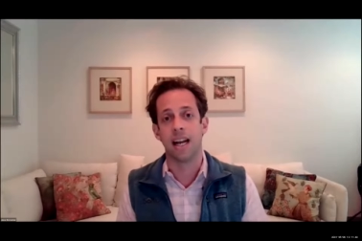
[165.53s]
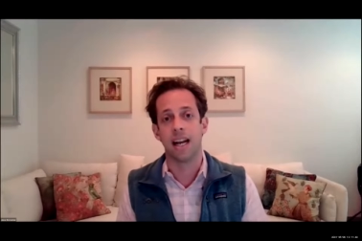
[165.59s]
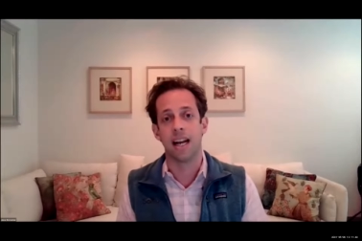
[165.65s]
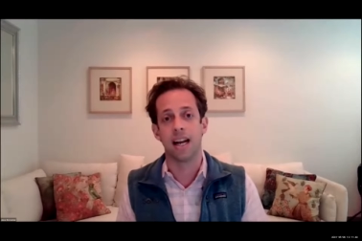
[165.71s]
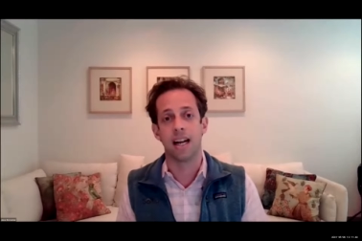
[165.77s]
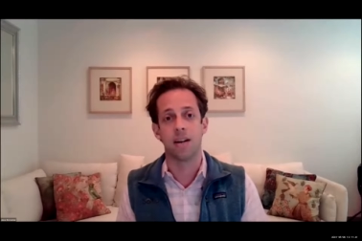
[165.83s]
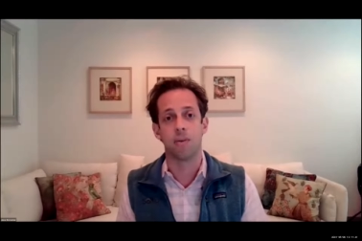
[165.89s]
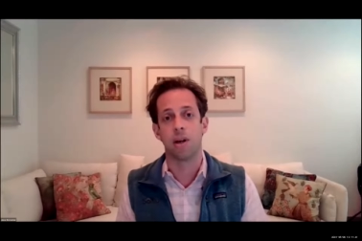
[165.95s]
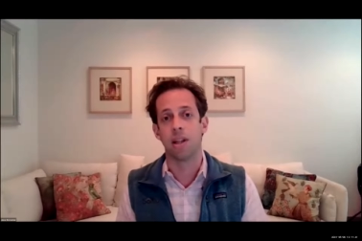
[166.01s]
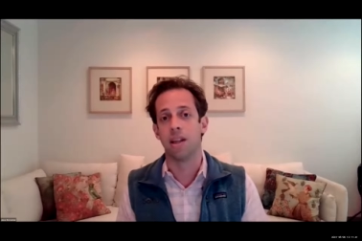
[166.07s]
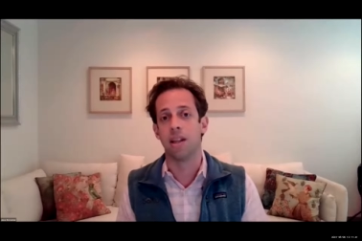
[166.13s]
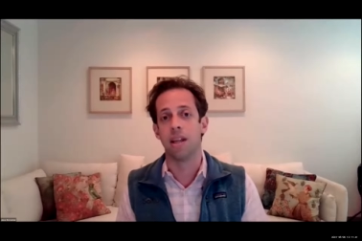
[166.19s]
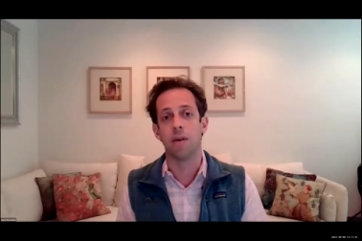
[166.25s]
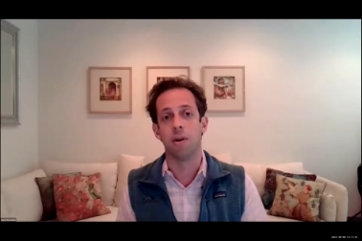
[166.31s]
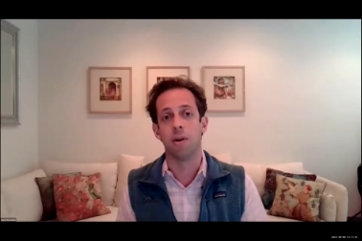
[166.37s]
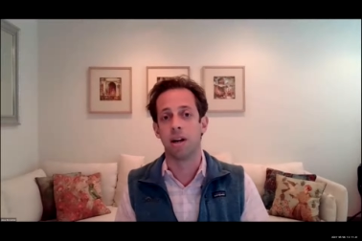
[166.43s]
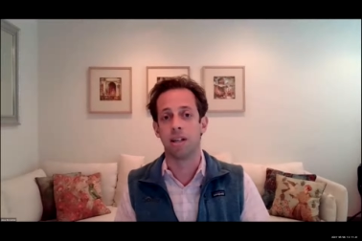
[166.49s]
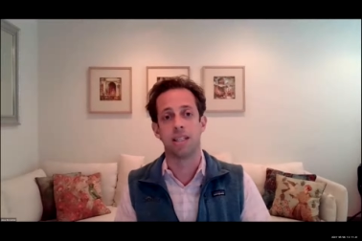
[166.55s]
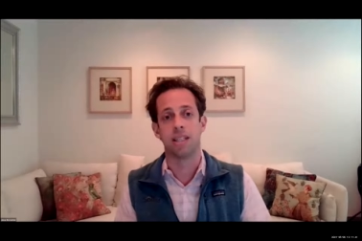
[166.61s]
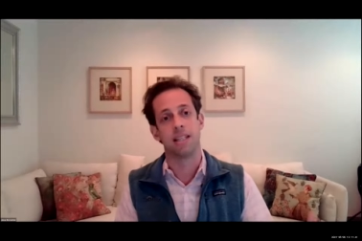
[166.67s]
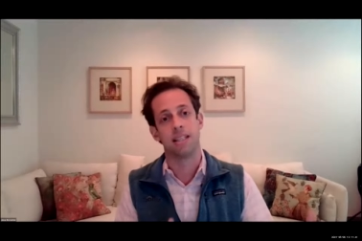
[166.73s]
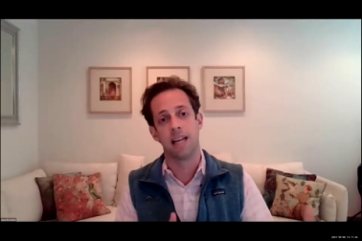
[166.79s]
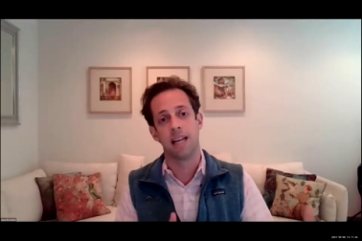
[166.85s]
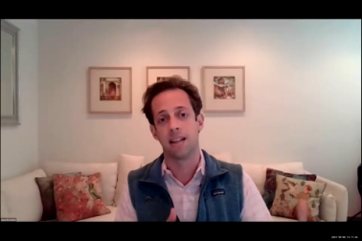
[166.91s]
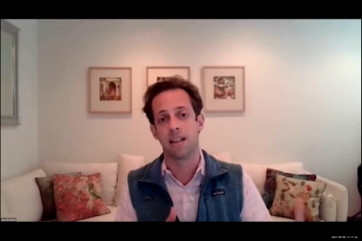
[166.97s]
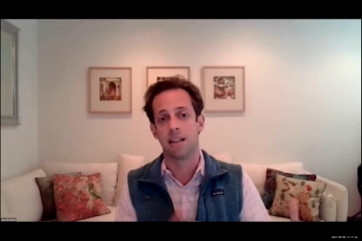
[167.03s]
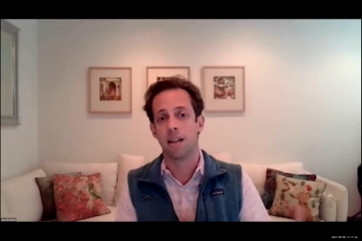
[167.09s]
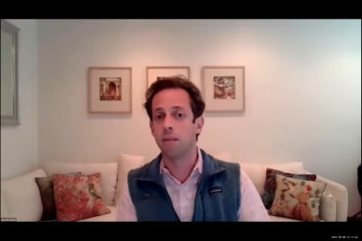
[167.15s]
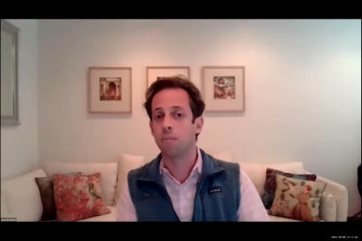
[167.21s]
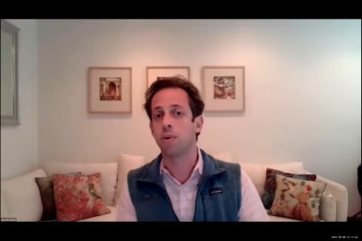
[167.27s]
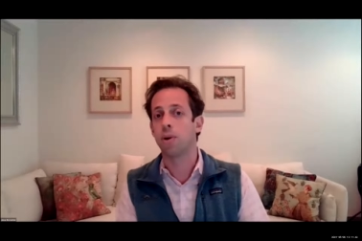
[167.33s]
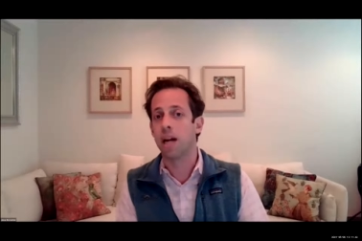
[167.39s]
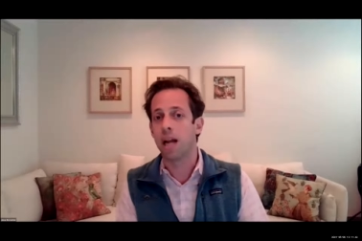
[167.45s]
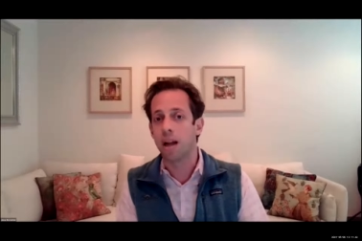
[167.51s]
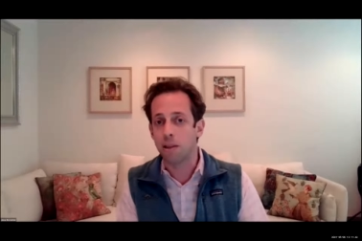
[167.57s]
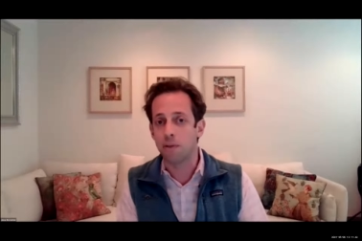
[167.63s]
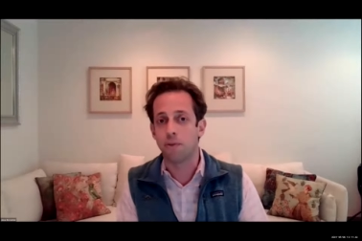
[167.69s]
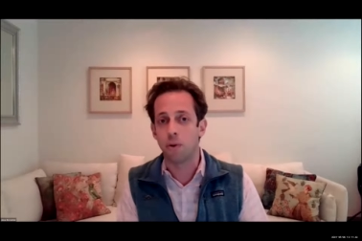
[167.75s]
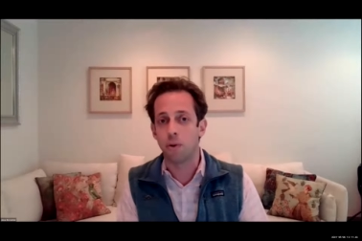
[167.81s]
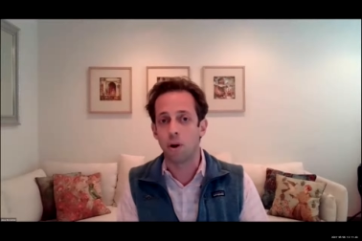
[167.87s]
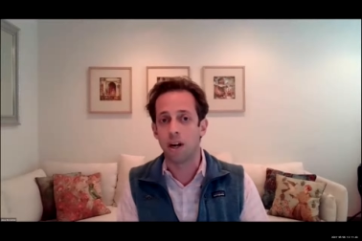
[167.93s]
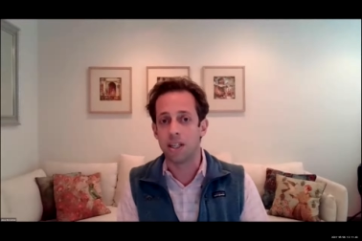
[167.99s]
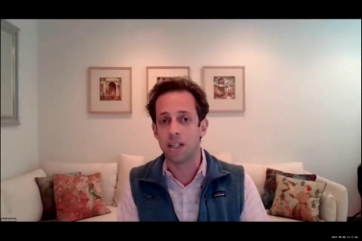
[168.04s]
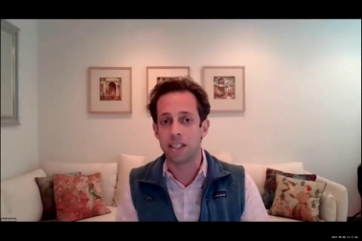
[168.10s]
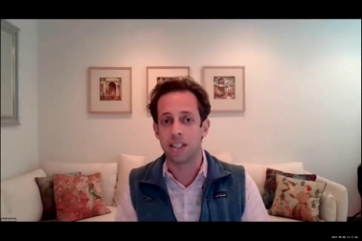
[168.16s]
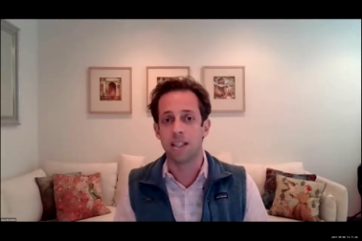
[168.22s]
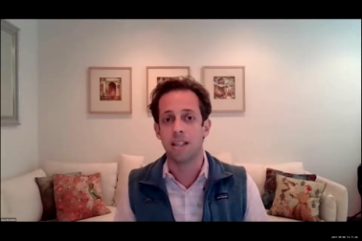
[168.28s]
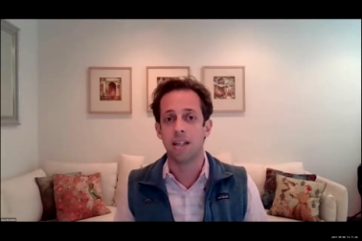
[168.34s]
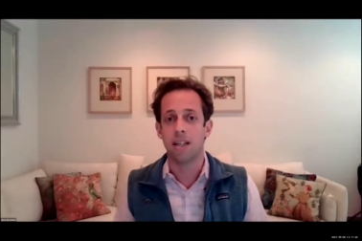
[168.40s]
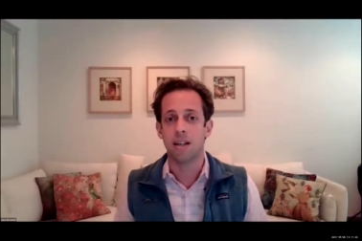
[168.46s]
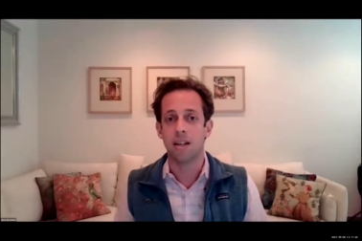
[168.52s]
and whether they wanted to take the lumber out of the forest,